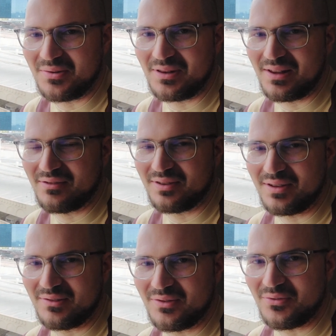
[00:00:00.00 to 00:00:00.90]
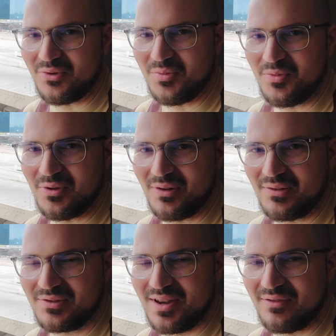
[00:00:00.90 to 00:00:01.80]
We left the, the room around
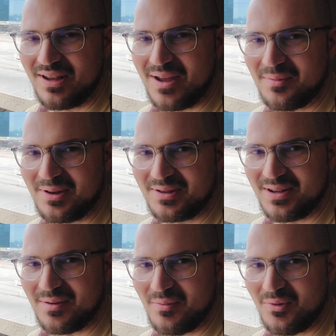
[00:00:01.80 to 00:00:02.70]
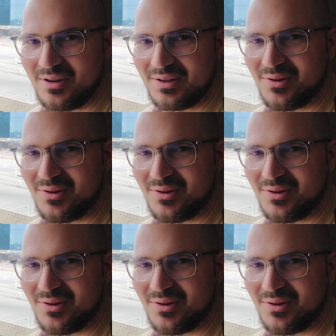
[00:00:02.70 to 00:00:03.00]
seven A M yesterday morning,